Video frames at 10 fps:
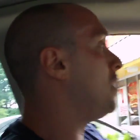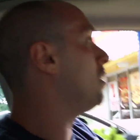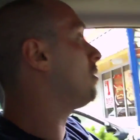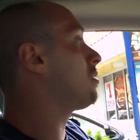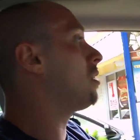
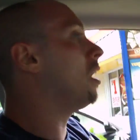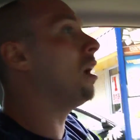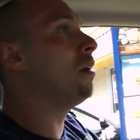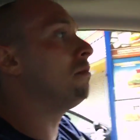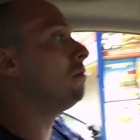meals
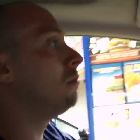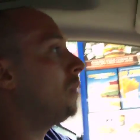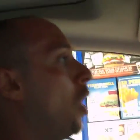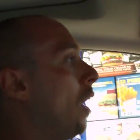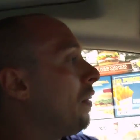um,
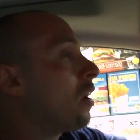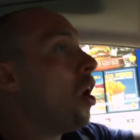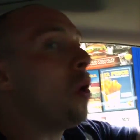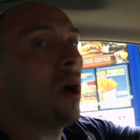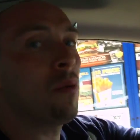on the
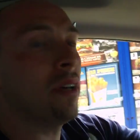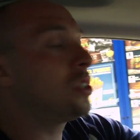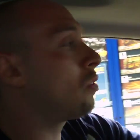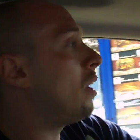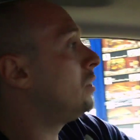go at
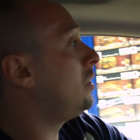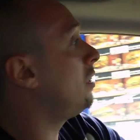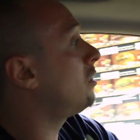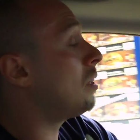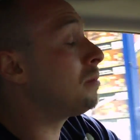restaurants
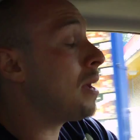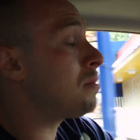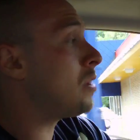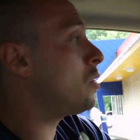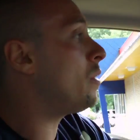and
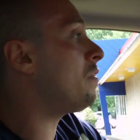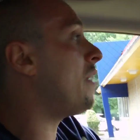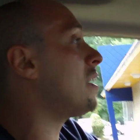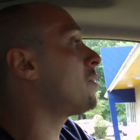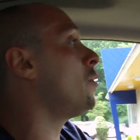sometimes I do eat
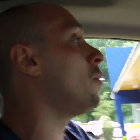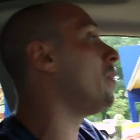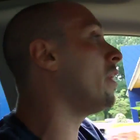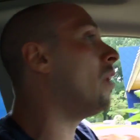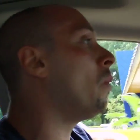fast food
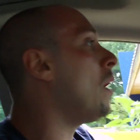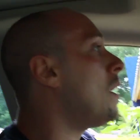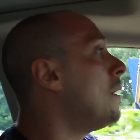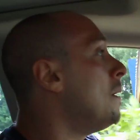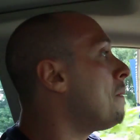but you know
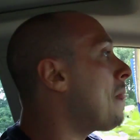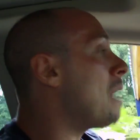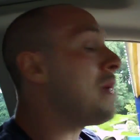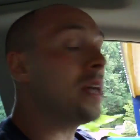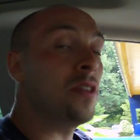what
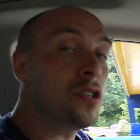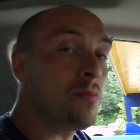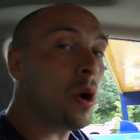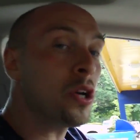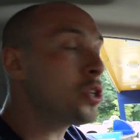I make the
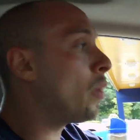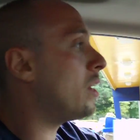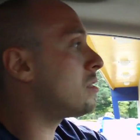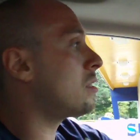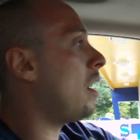smart
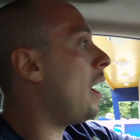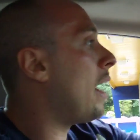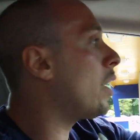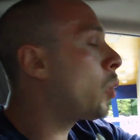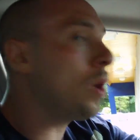choice I,
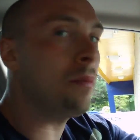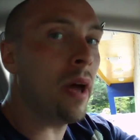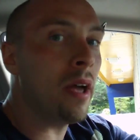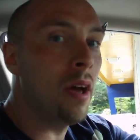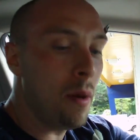I equip
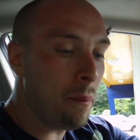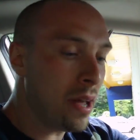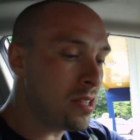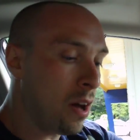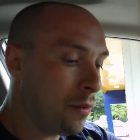my
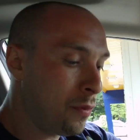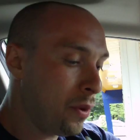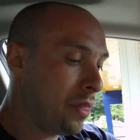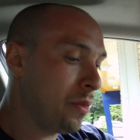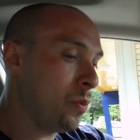myself
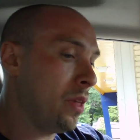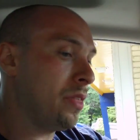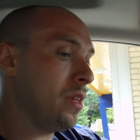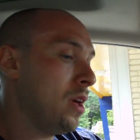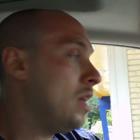with
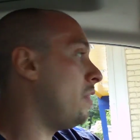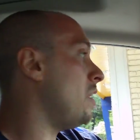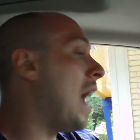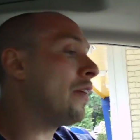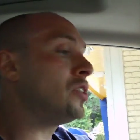with the
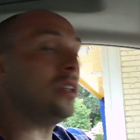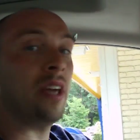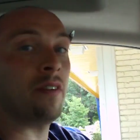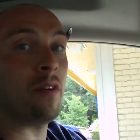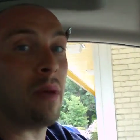knowledge and
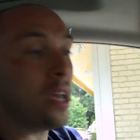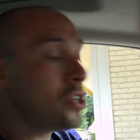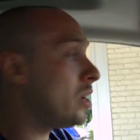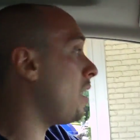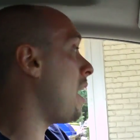the
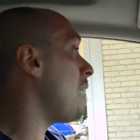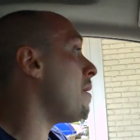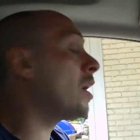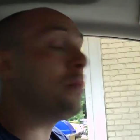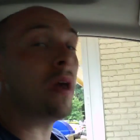information and I
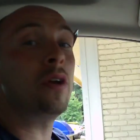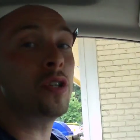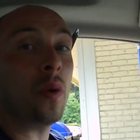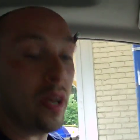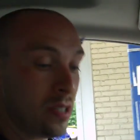make a better
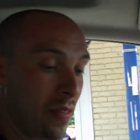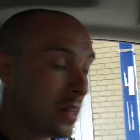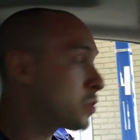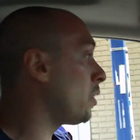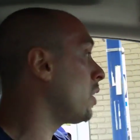choice and
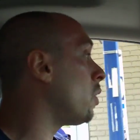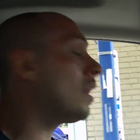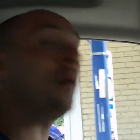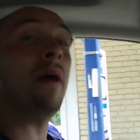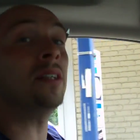that's really
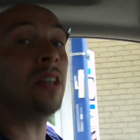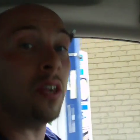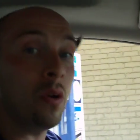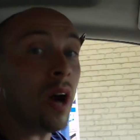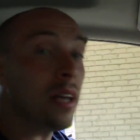all I'm asking you